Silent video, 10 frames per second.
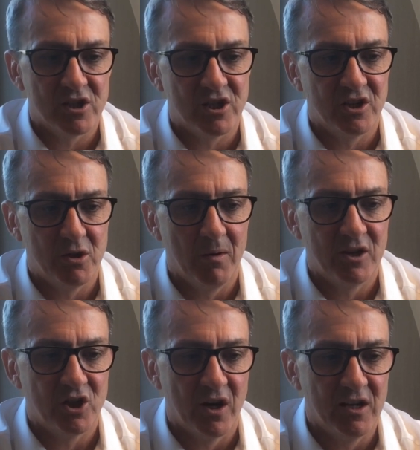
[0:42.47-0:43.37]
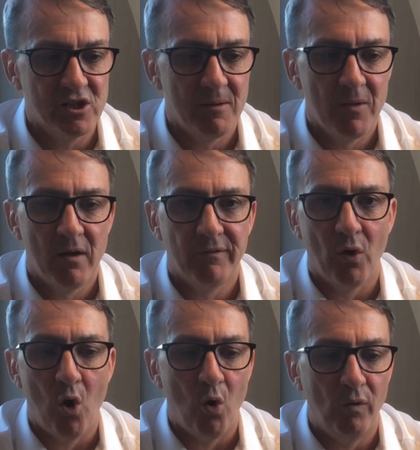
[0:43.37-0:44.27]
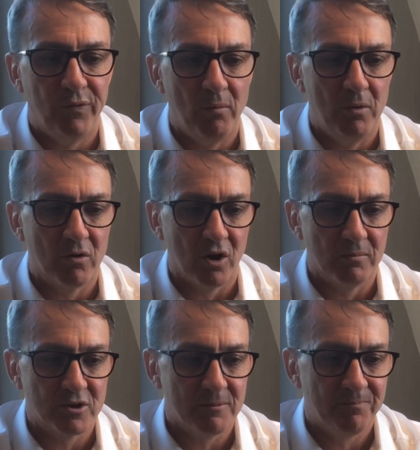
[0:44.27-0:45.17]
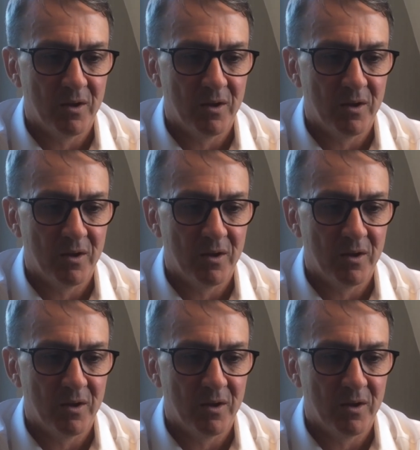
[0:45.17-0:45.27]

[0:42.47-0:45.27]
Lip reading: the situation is for all football clubs,